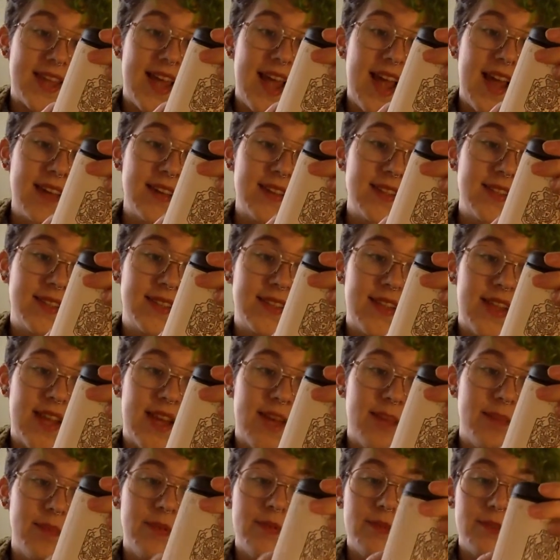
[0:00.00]
tax
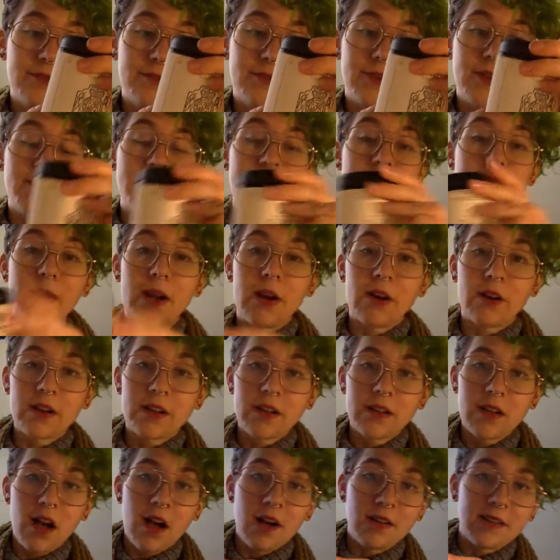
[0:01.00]
stamp from the
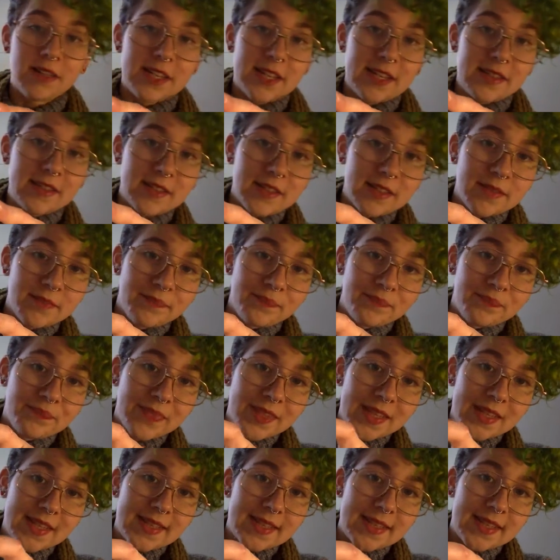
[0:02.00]
American colonies.
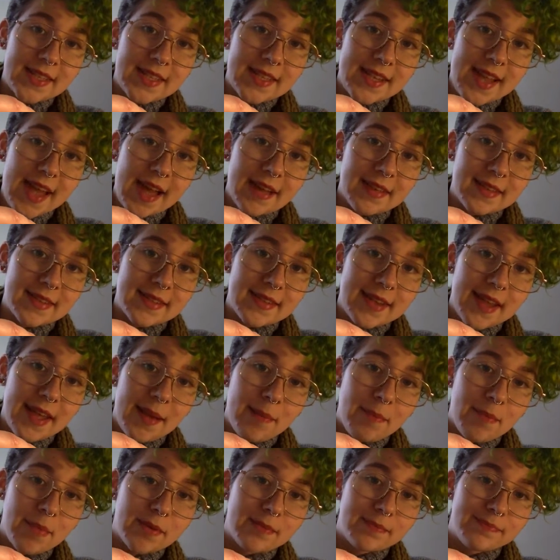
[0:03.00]
It's the tax
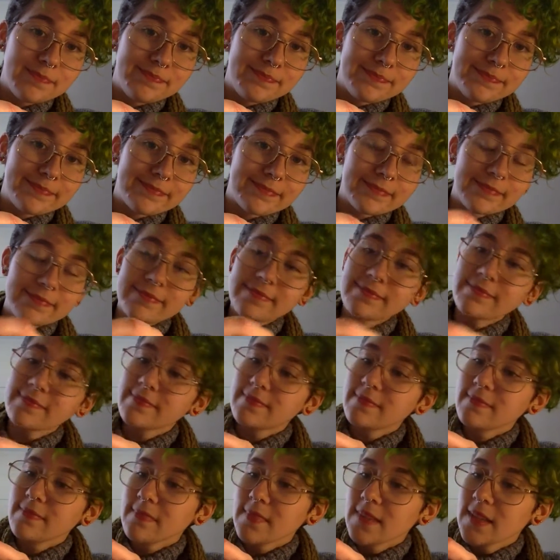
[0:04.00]
stamp.
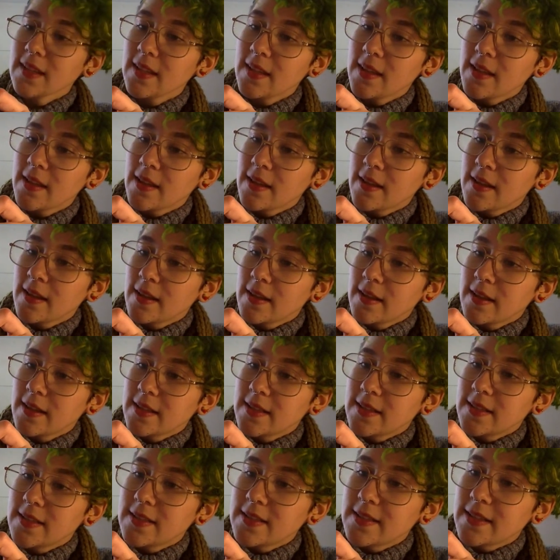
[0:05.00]

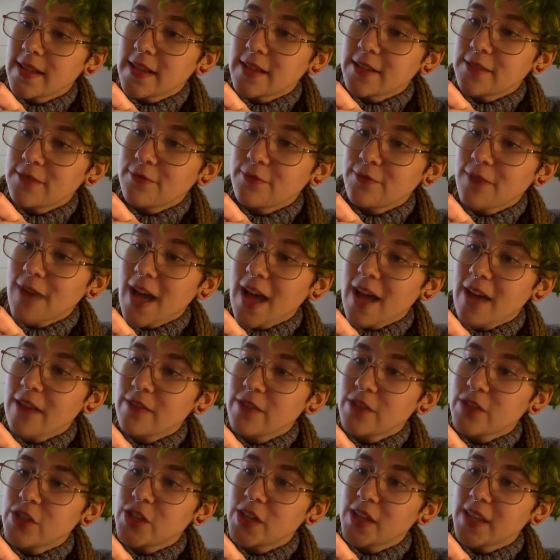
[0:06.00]
It says
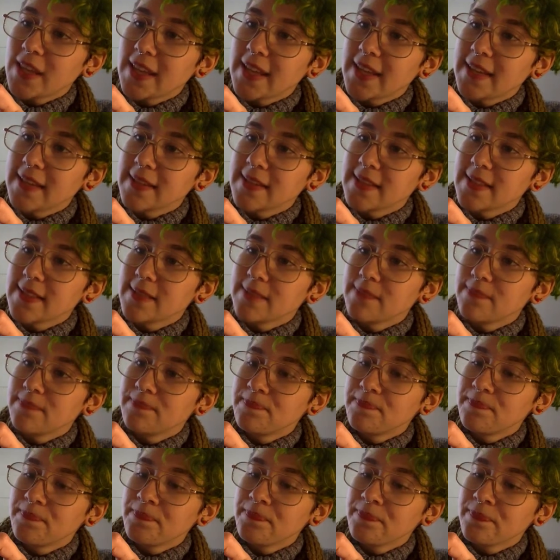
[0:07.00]
5 shillings.
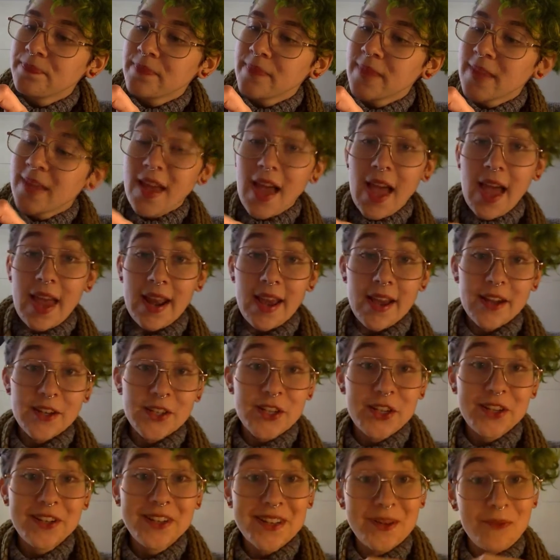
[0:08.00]
And
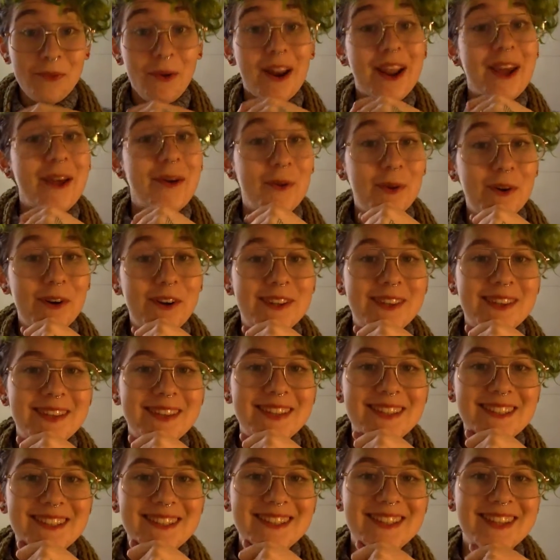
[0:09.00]
actually, when I ordered
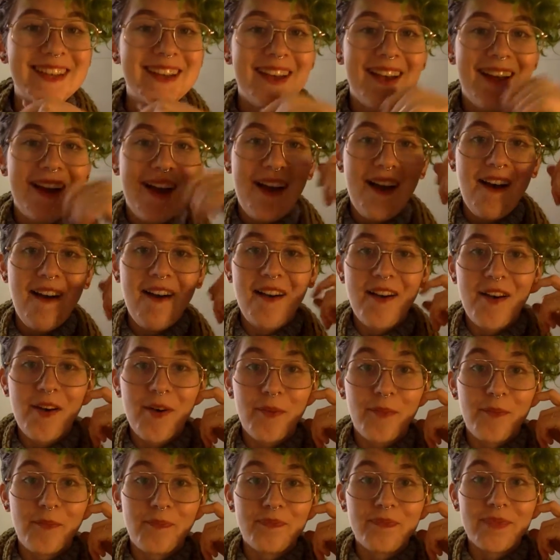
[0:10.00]
these,
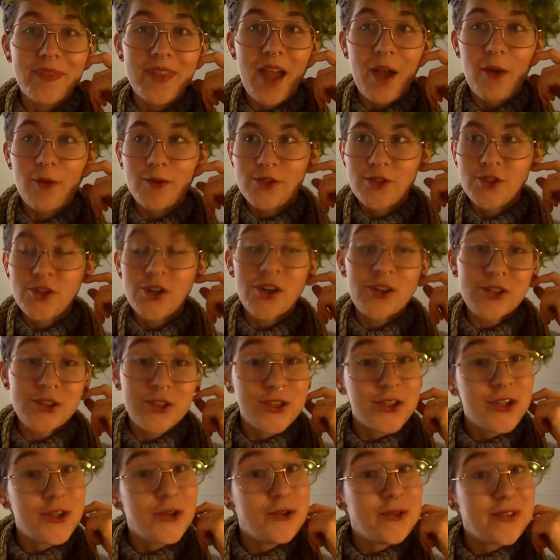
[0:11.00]
I was
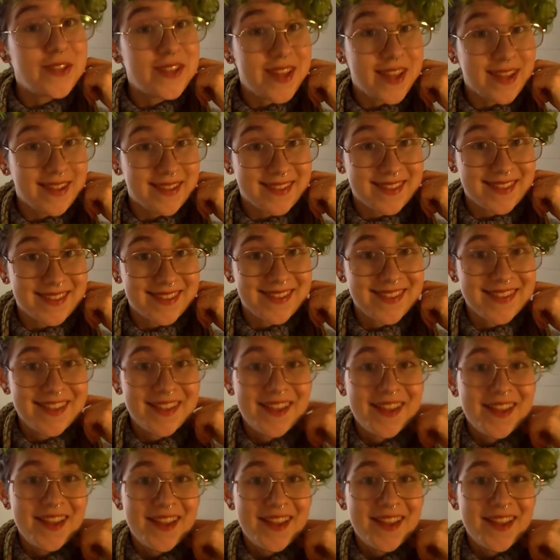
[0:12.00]
charged 2 cents